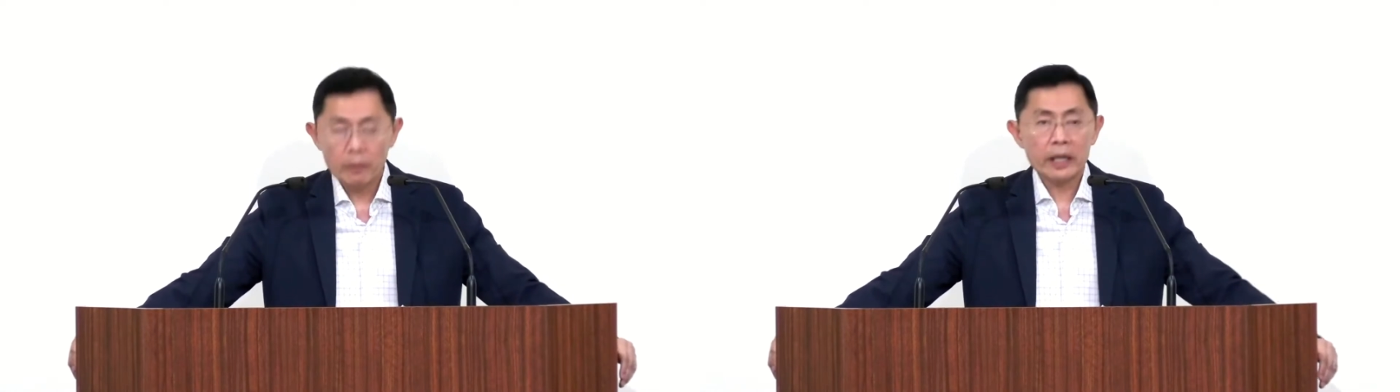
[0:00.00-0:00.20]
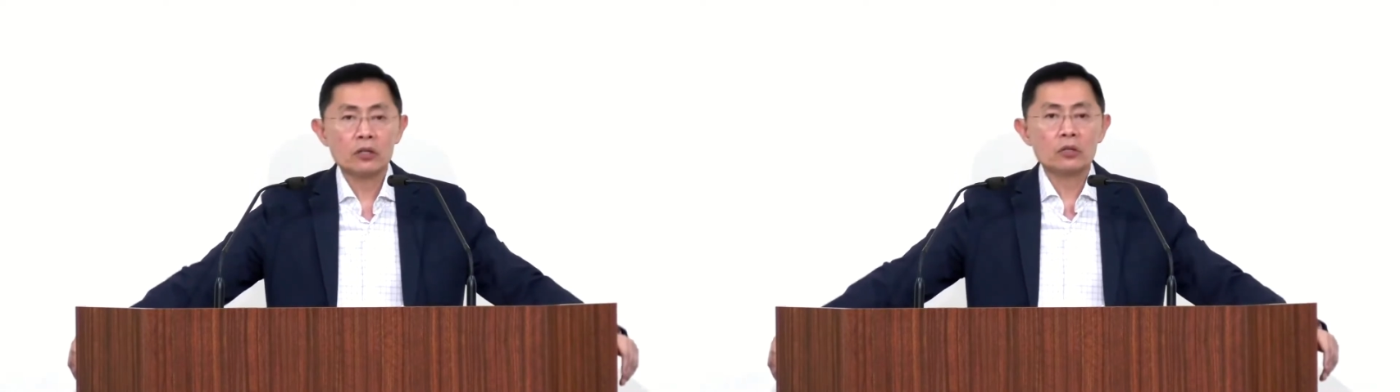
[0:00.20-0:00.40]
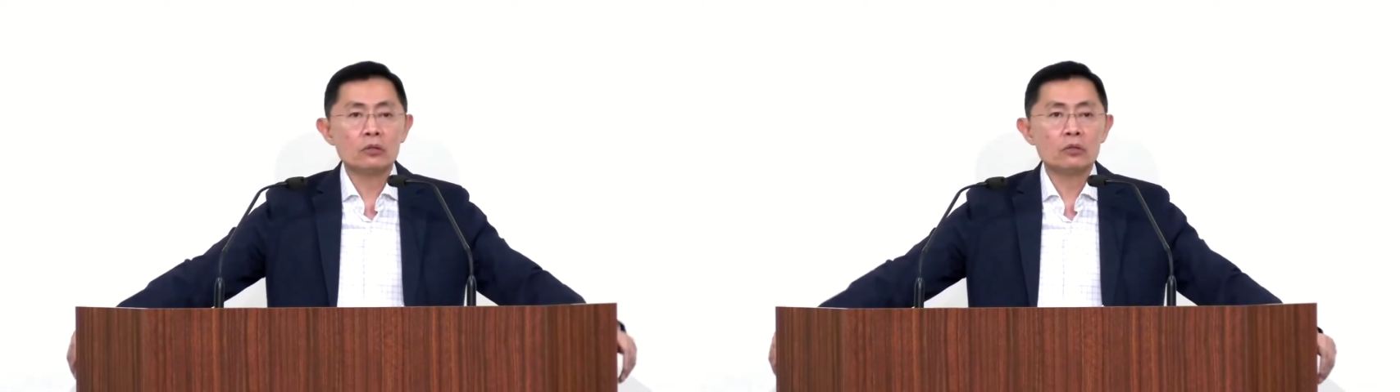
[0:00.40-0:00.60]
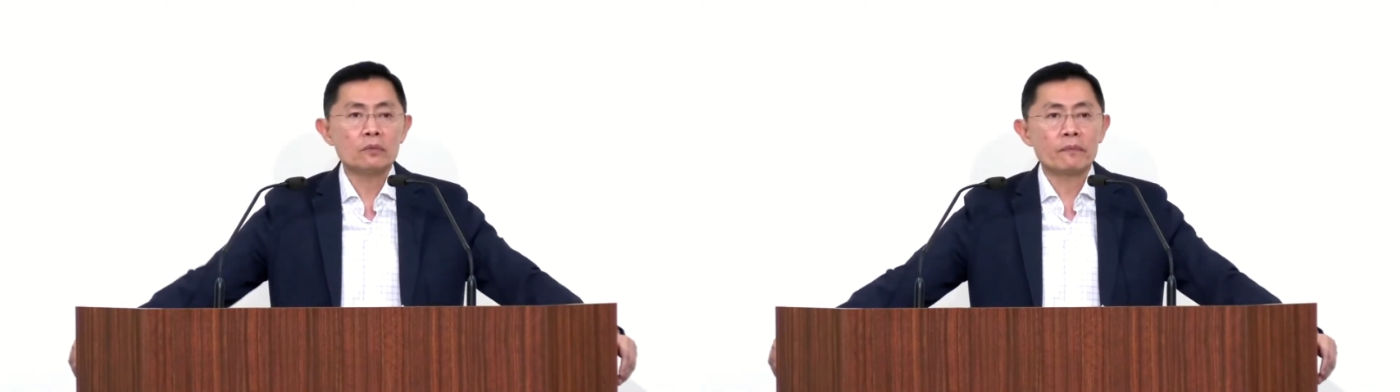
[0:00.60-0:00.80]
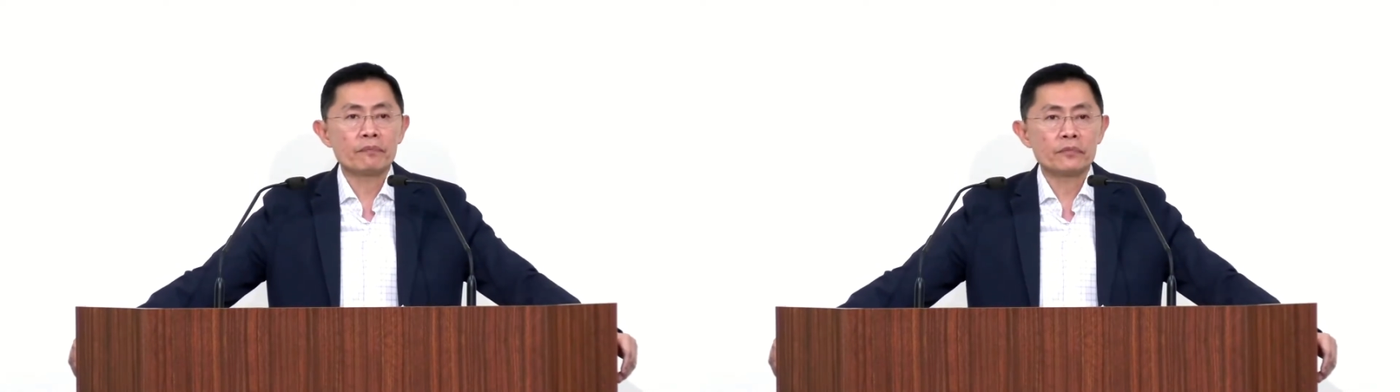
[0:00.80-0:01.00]
will make
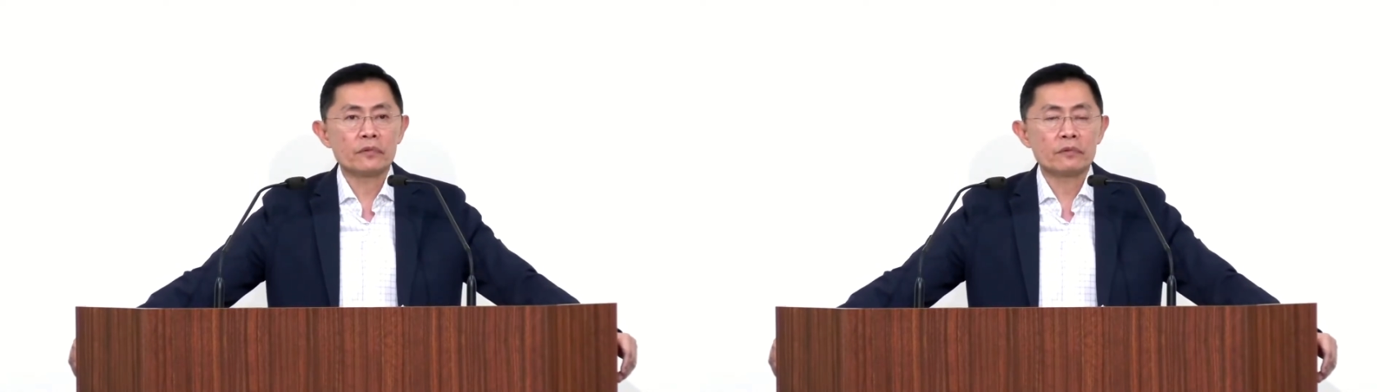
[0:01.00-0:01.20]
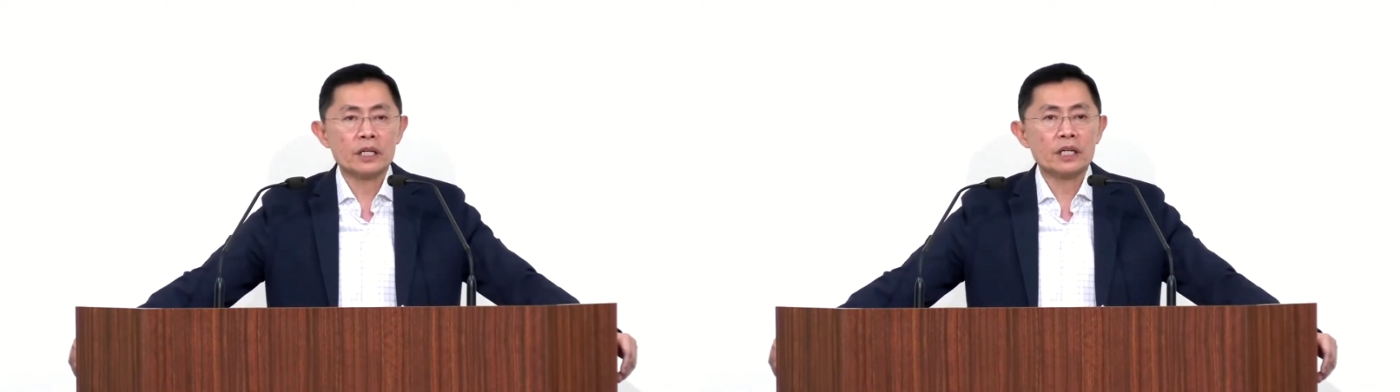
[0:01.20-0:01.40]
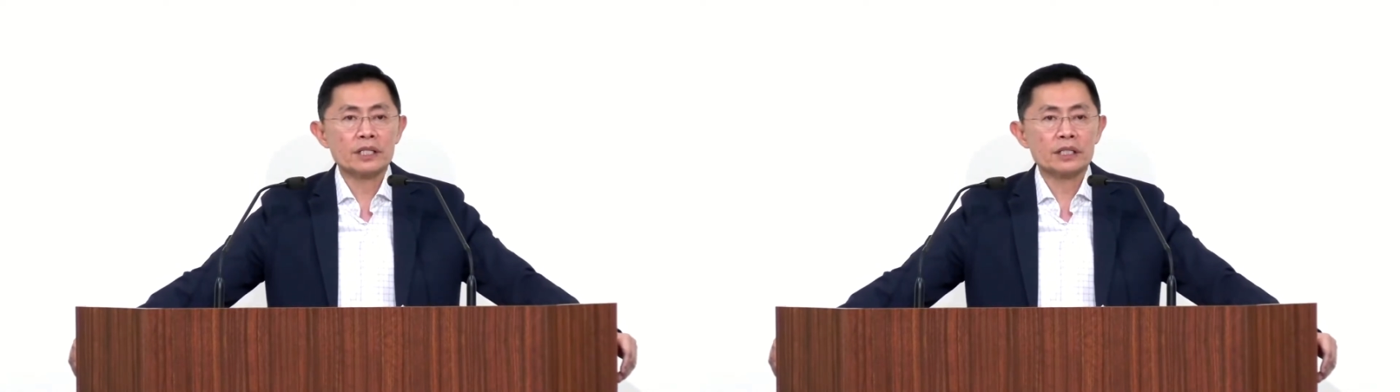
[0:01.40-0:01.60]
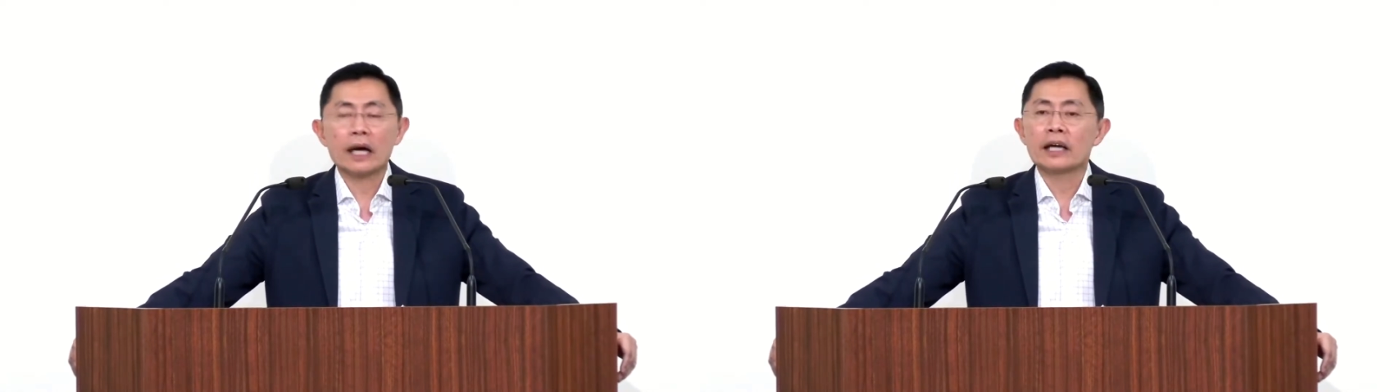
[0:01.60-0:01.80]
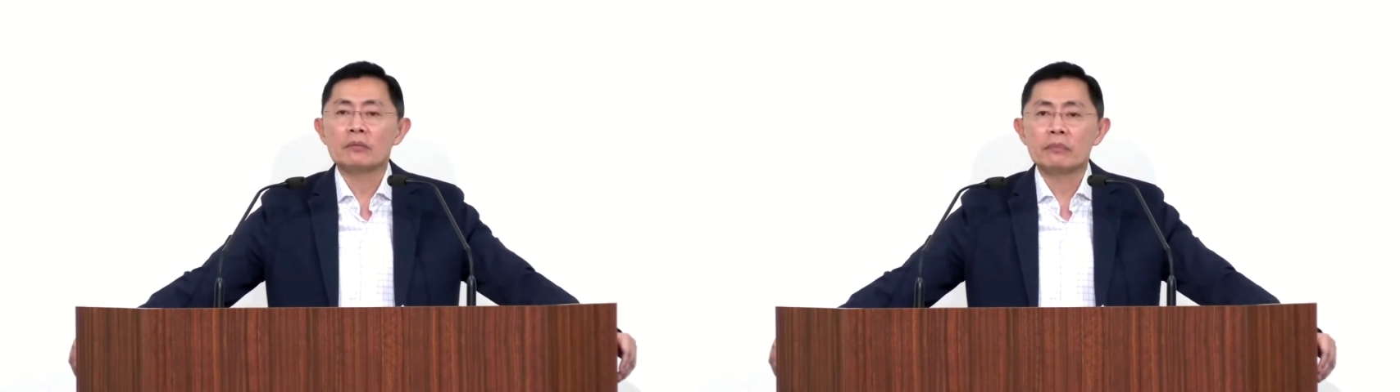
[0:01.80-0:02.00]
you
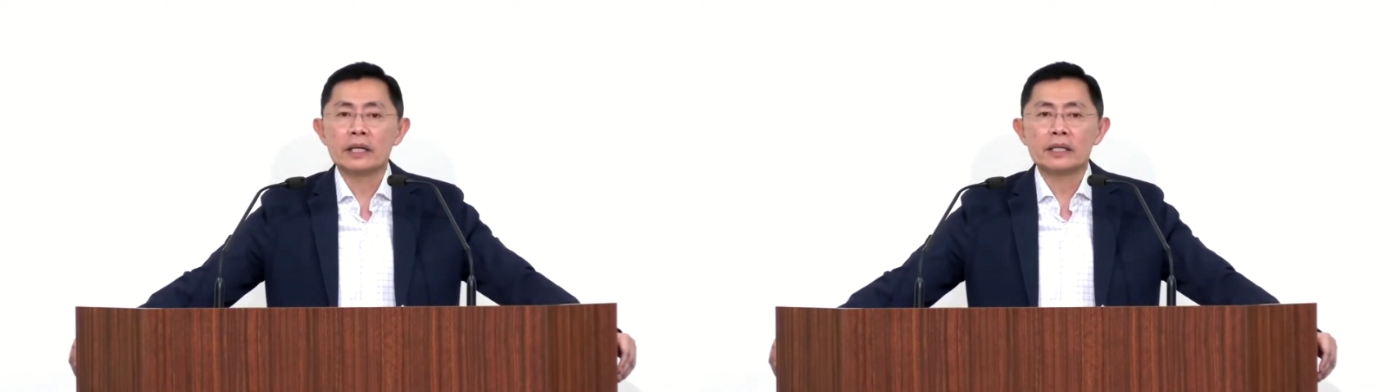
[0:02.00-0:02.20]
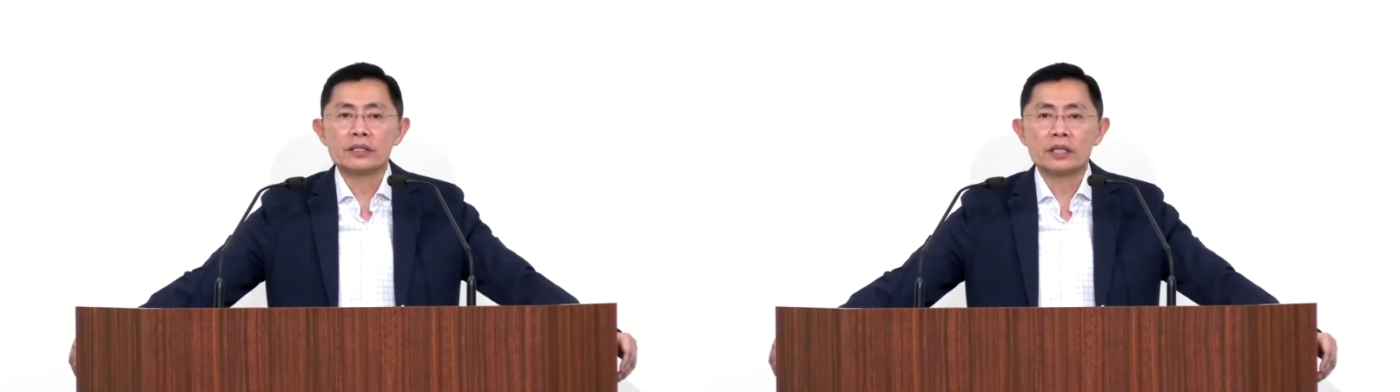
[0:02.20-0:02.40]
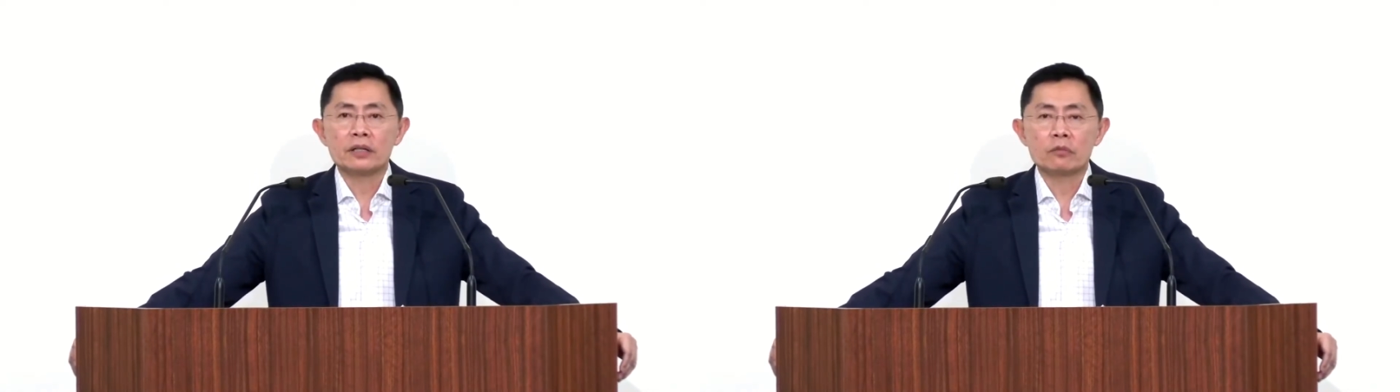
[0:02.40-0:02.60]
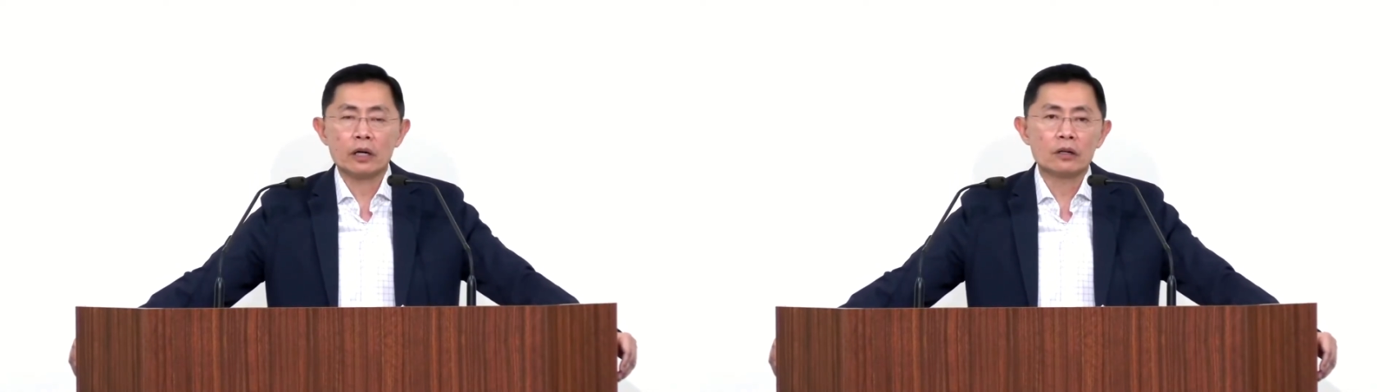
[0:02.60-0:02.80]
just lie in bed and say,